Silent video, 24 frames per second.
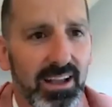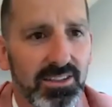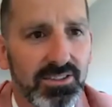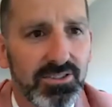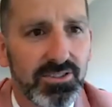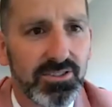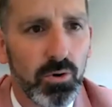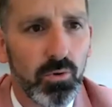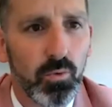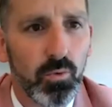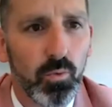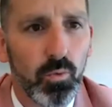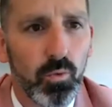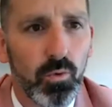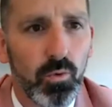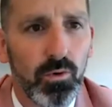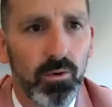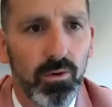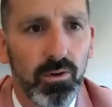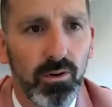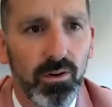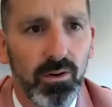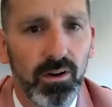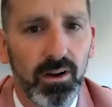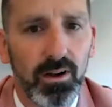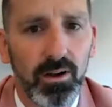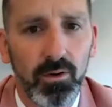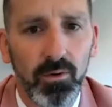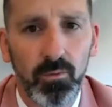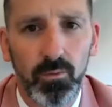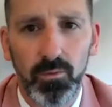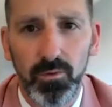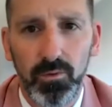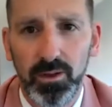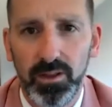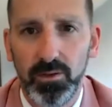So
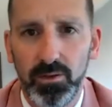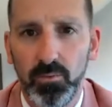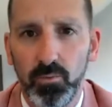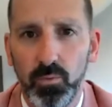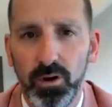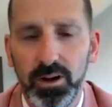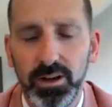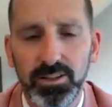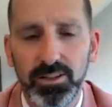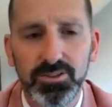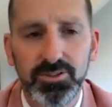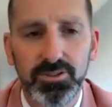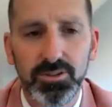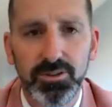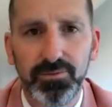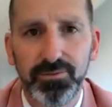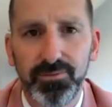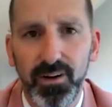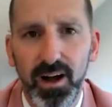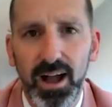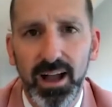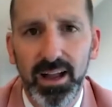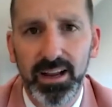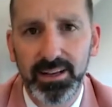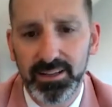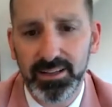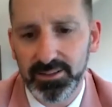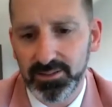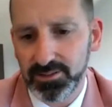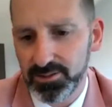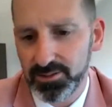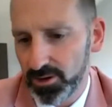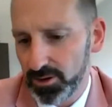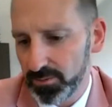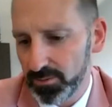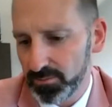what did you find in
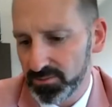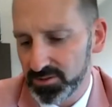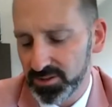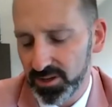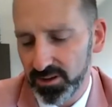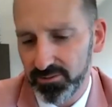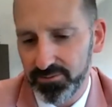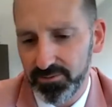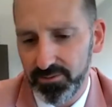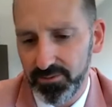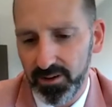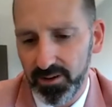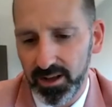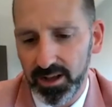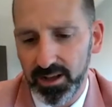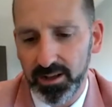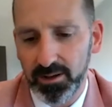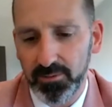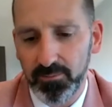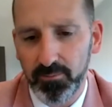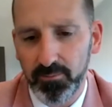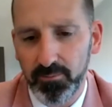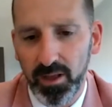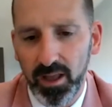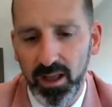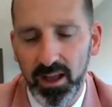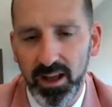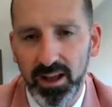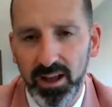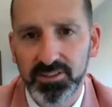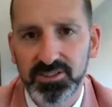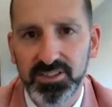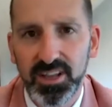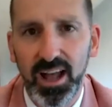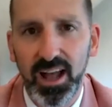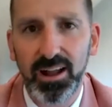terms of,
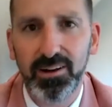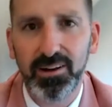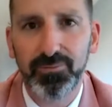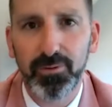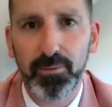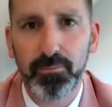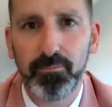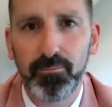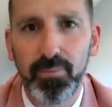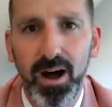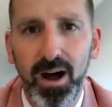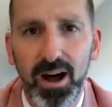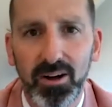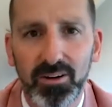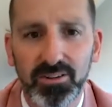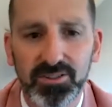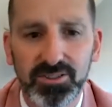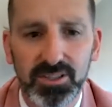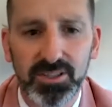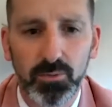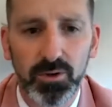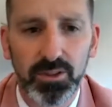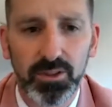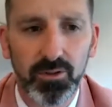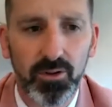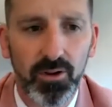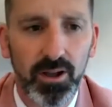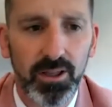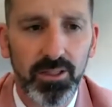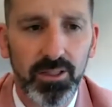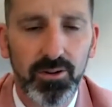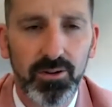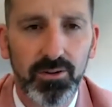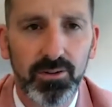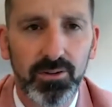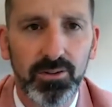aside from policy, were there
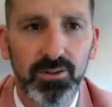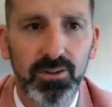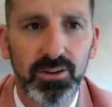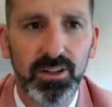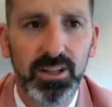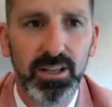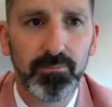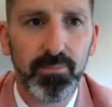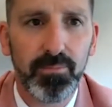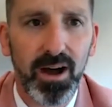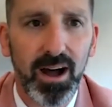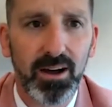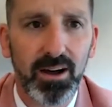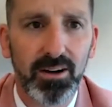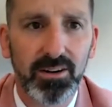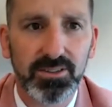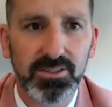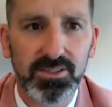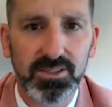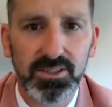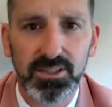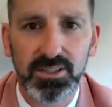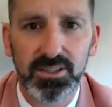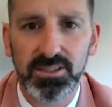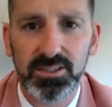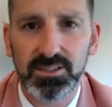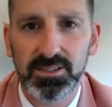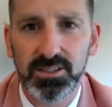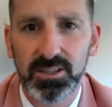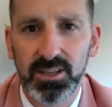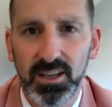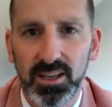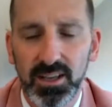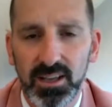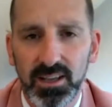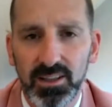other unique policies
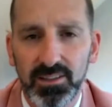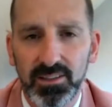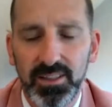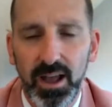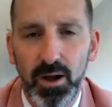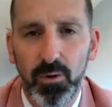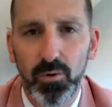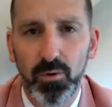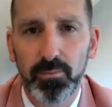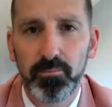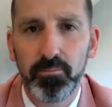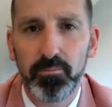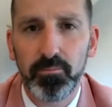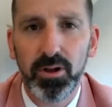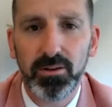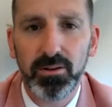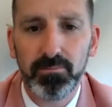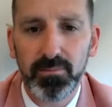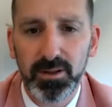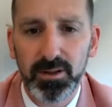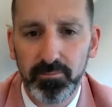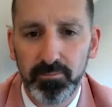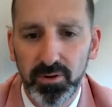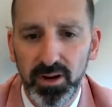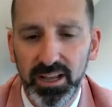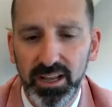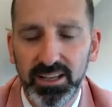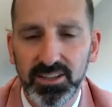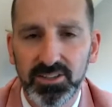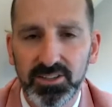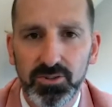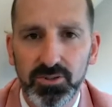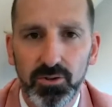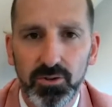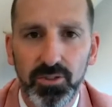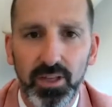that were put into
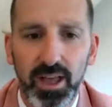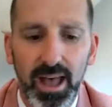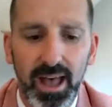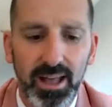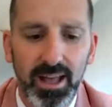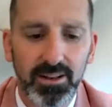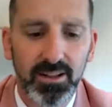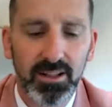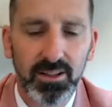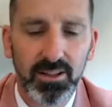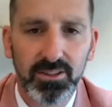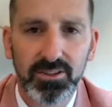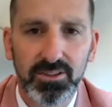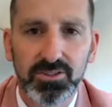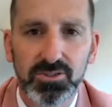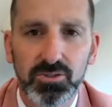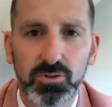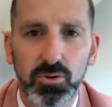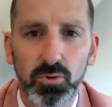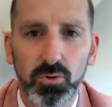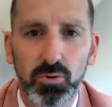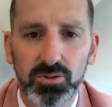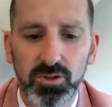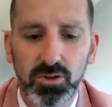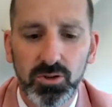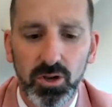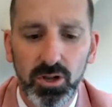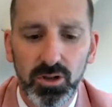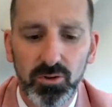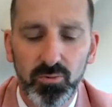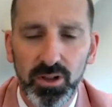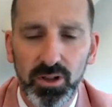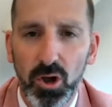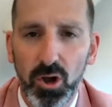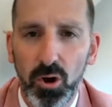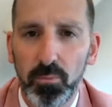place so that the schools could
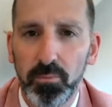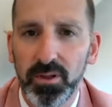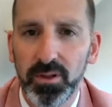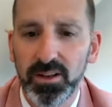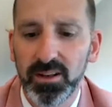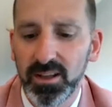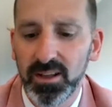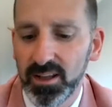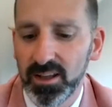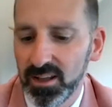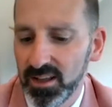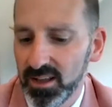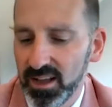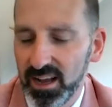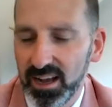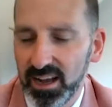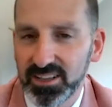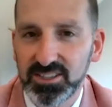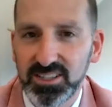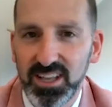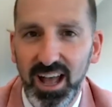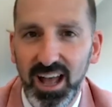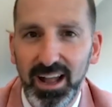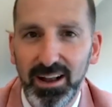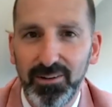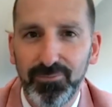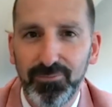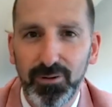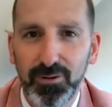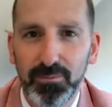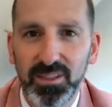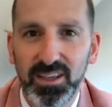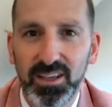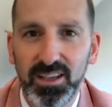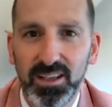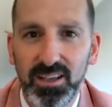reopen, aside
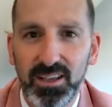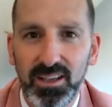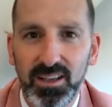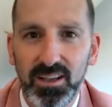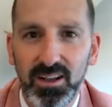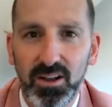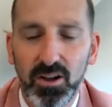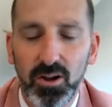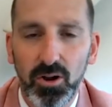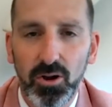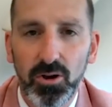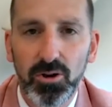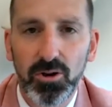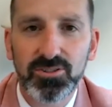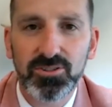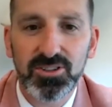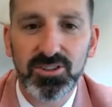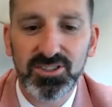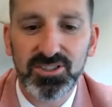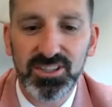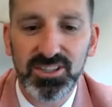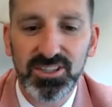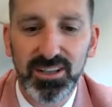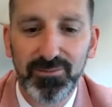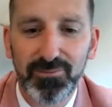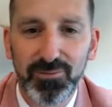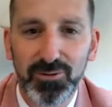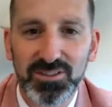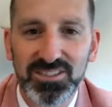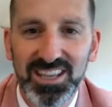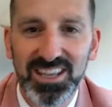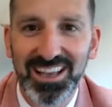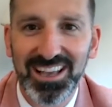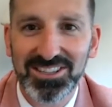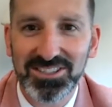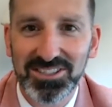from the urgency for
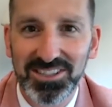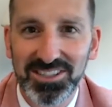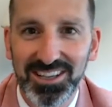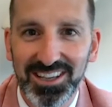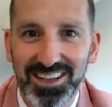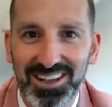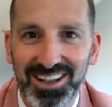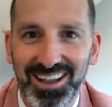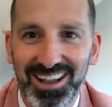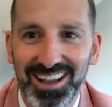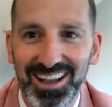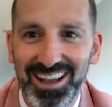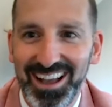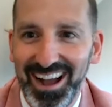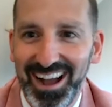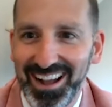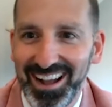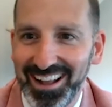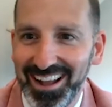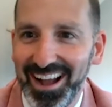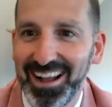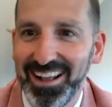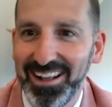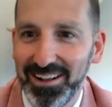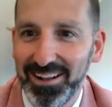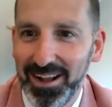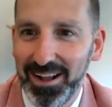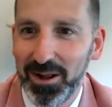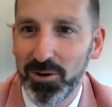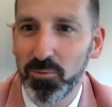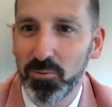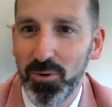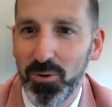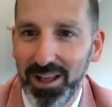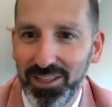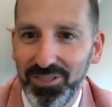testing? I
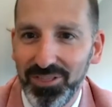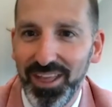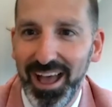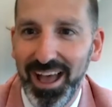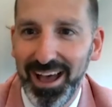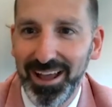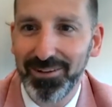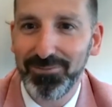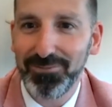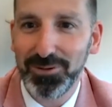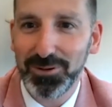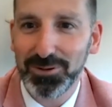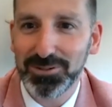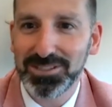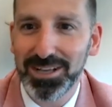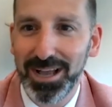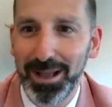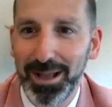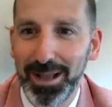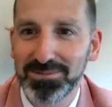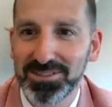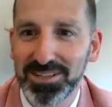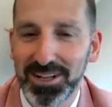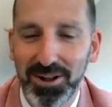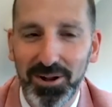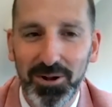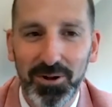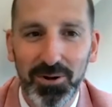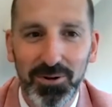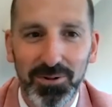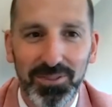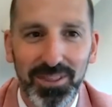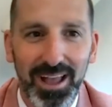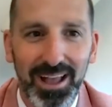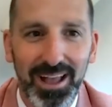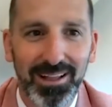read that a few times, and I
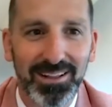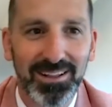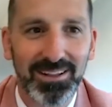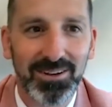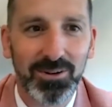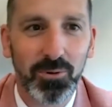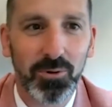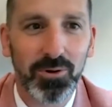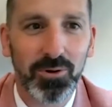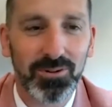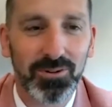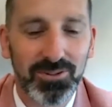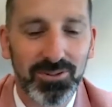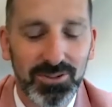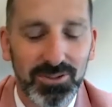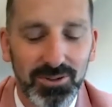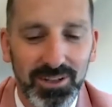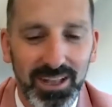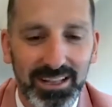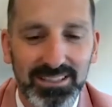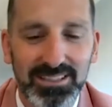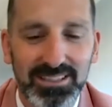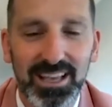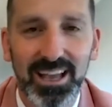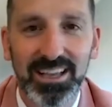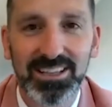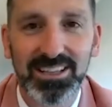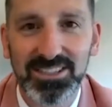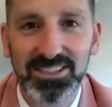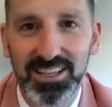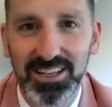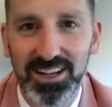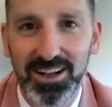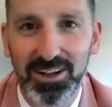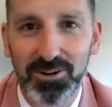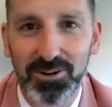heard that in order to get
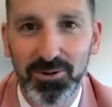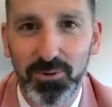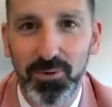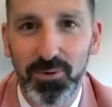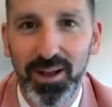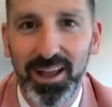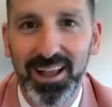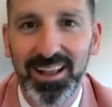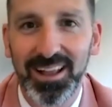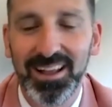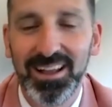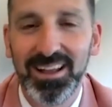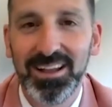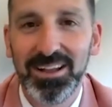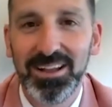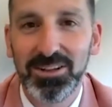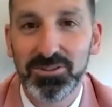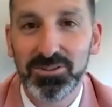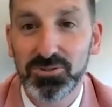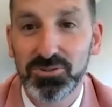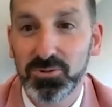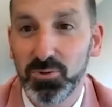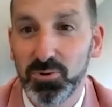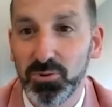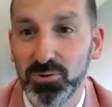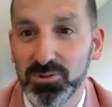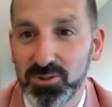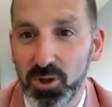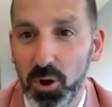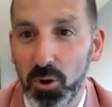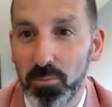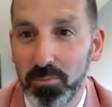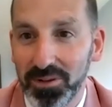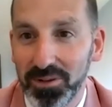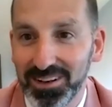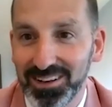testing underway, schools
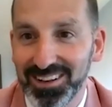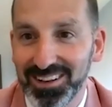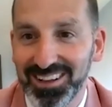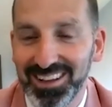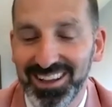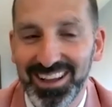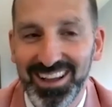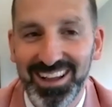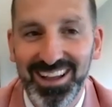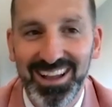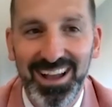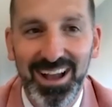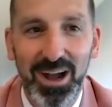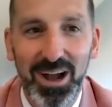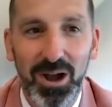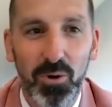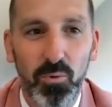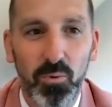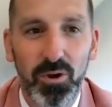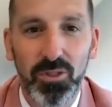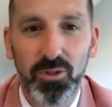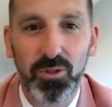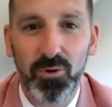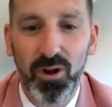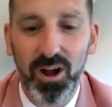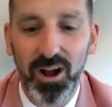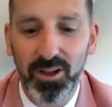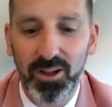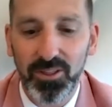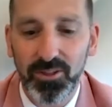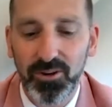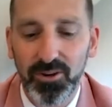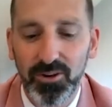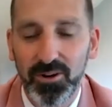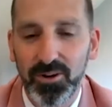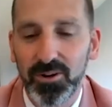opened. Were there
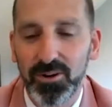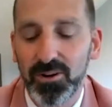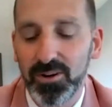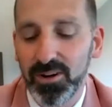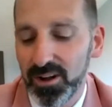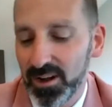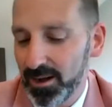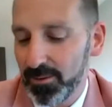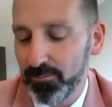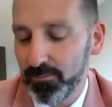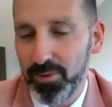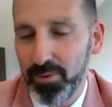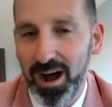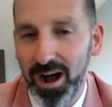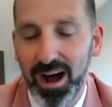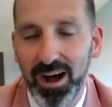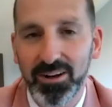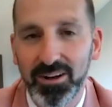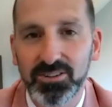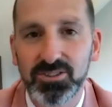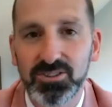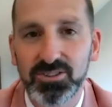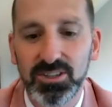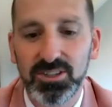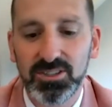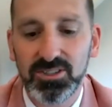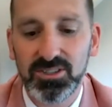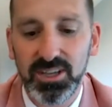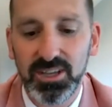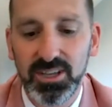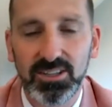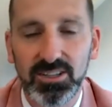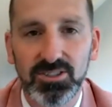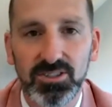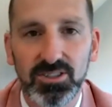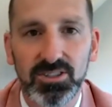other policy
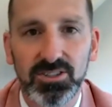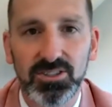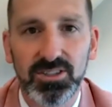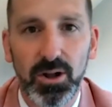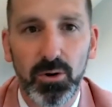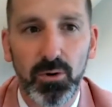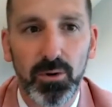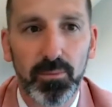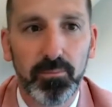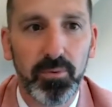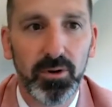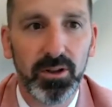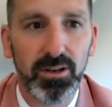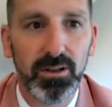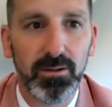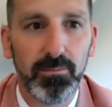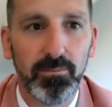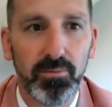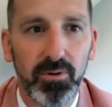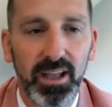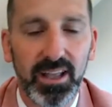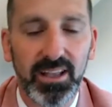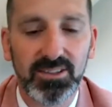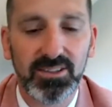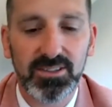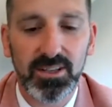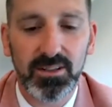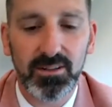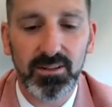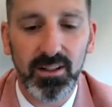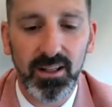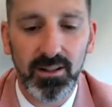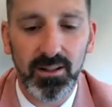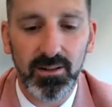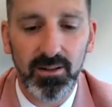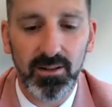changes that were put into place
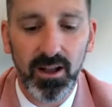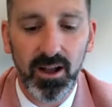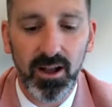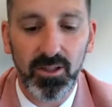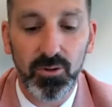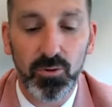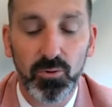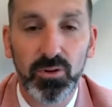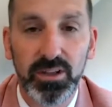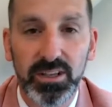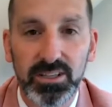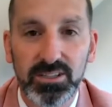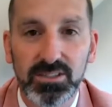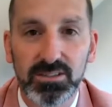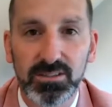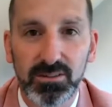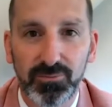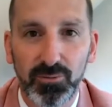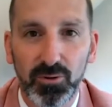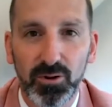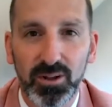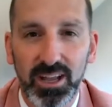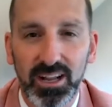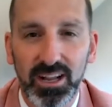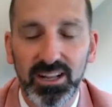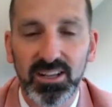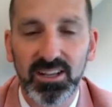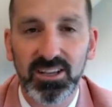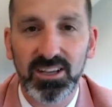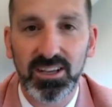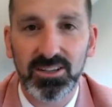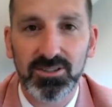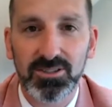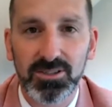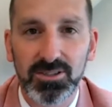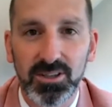and other reasons for getting
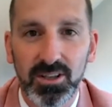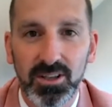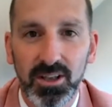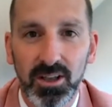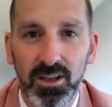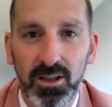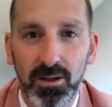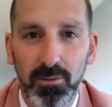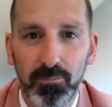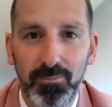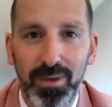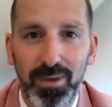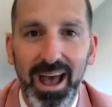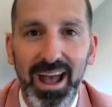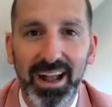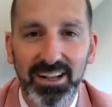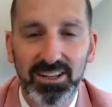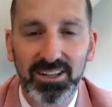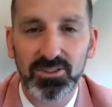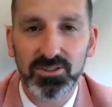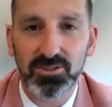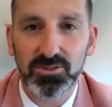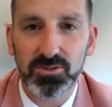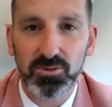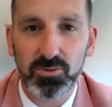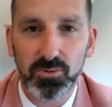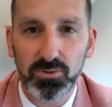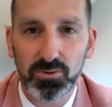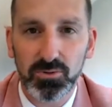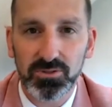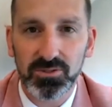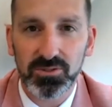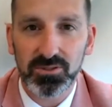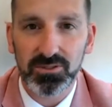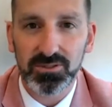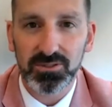kids back into
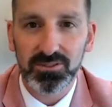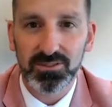schools?